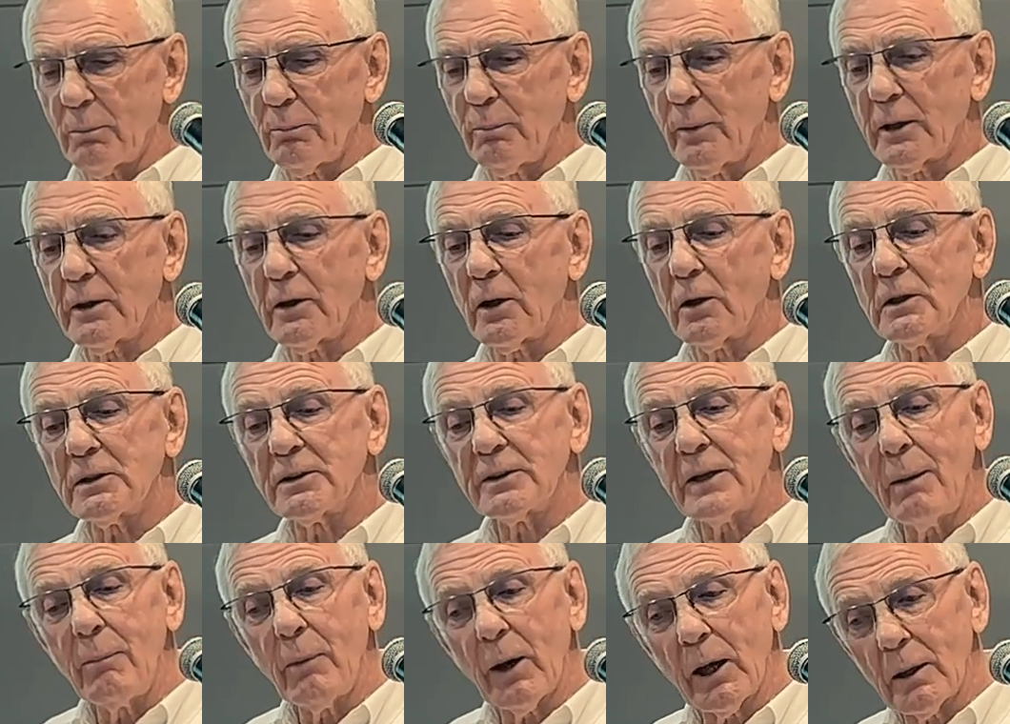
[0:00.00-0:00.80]
But there are
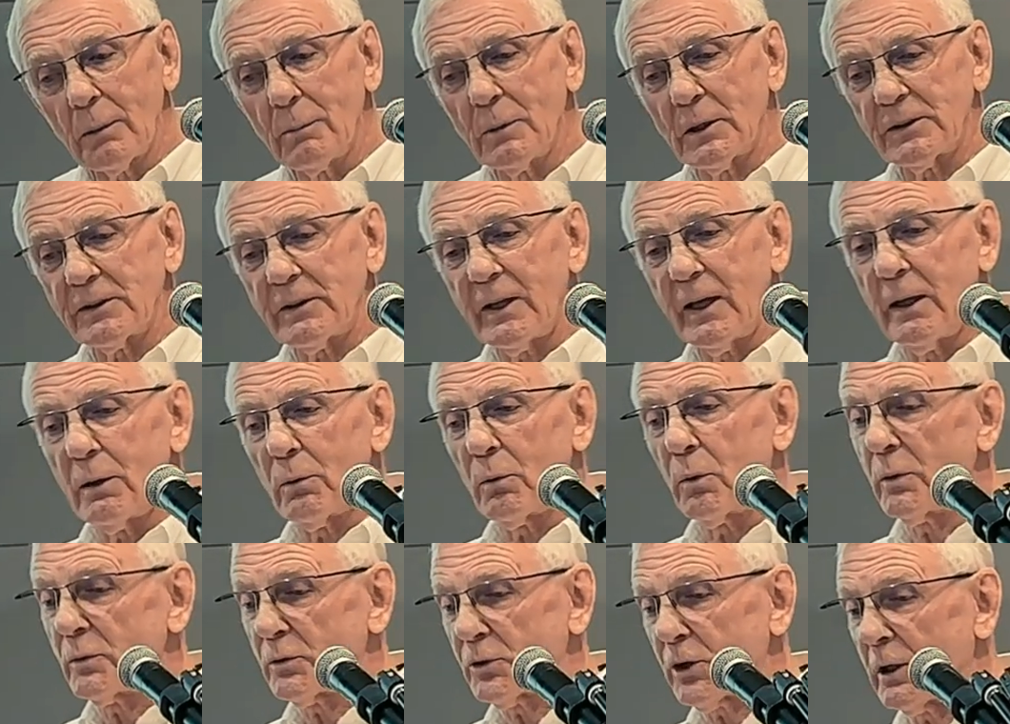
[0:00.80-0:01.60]
some elements here
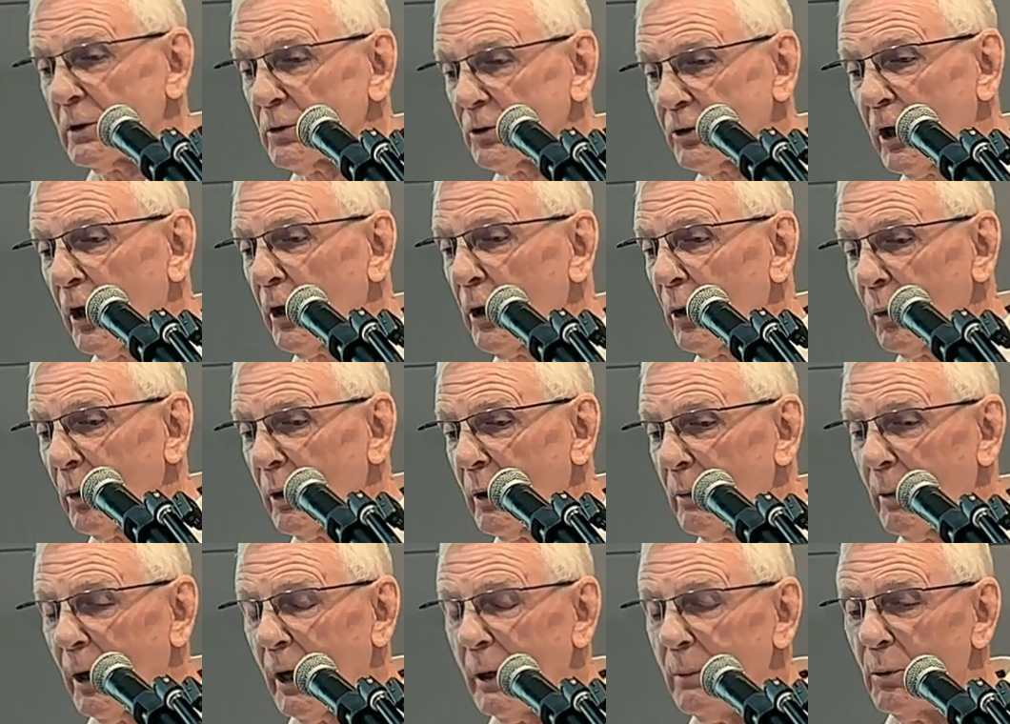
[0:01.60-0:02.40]
which I'll show you in a
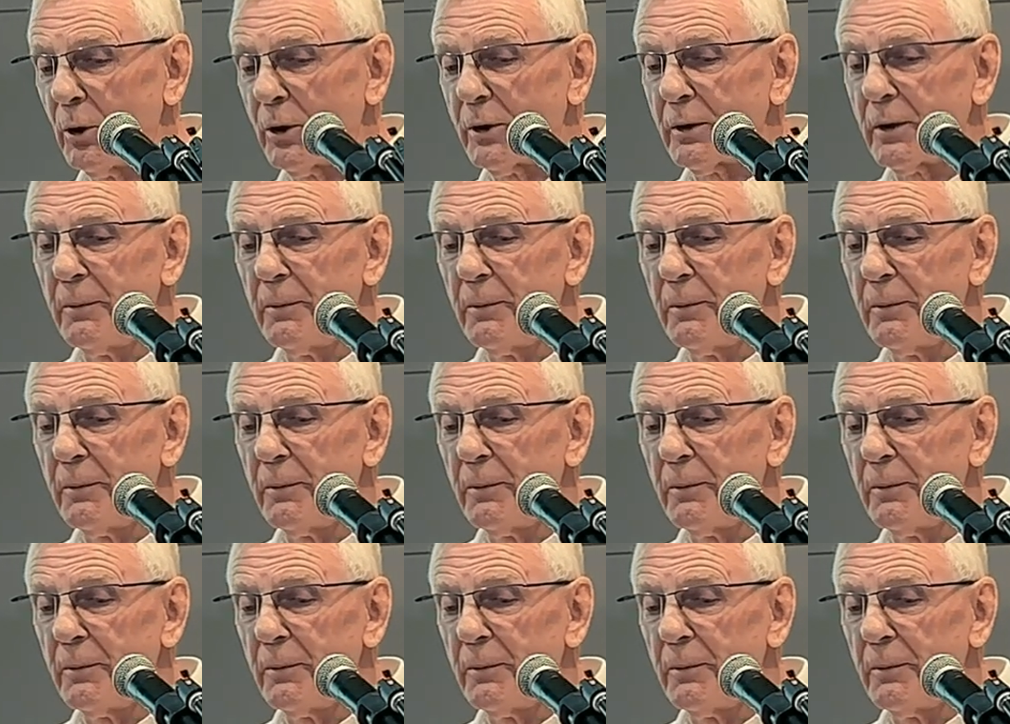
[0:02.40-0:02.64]
moment.